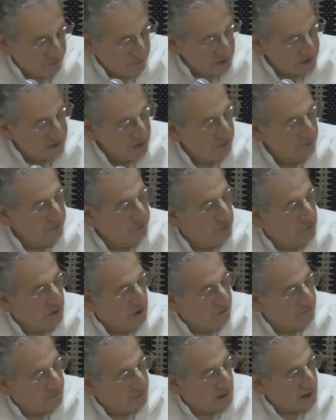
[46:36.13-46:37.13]
for example, if you
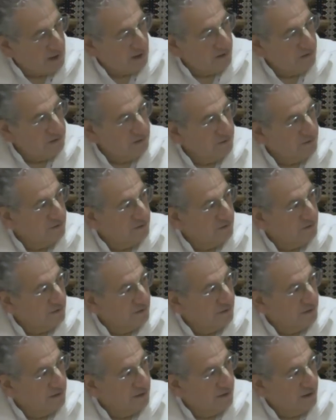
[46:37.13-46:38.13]
have pain,
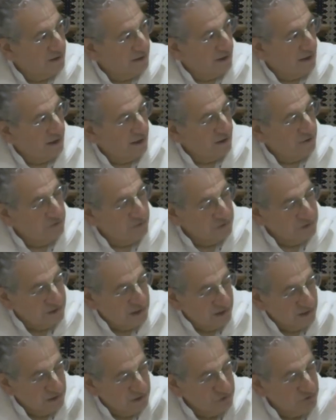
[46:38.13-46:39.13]
and you
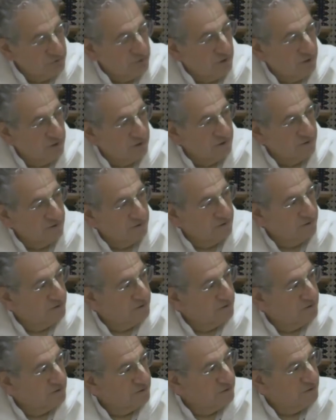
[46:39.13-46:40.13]
take a drug
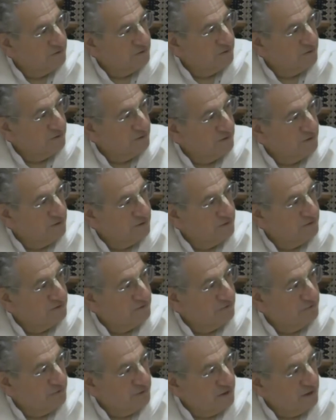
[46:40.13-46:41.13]

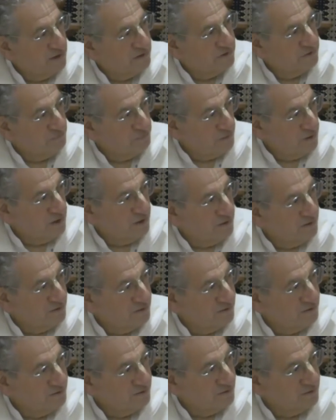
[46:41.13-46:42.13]
to forget the pain,
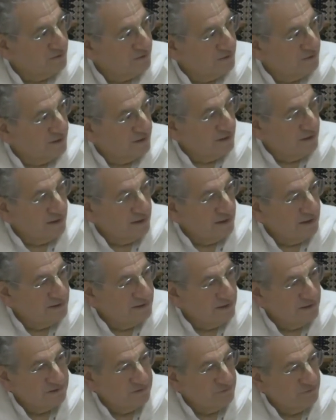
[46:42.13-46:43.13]
mm -hmm.
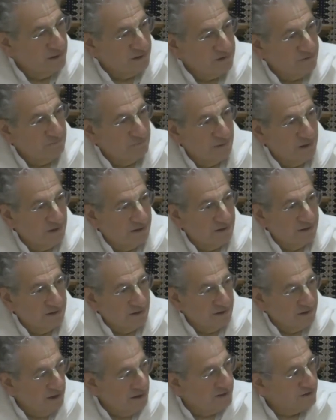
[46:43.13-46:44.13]
it doesn't make the pain
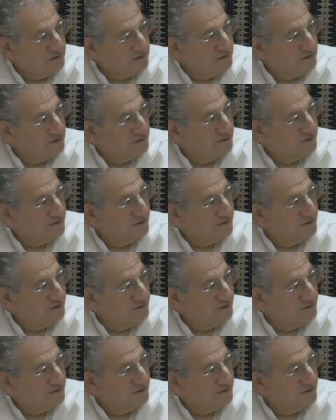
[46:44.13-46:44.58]
any less.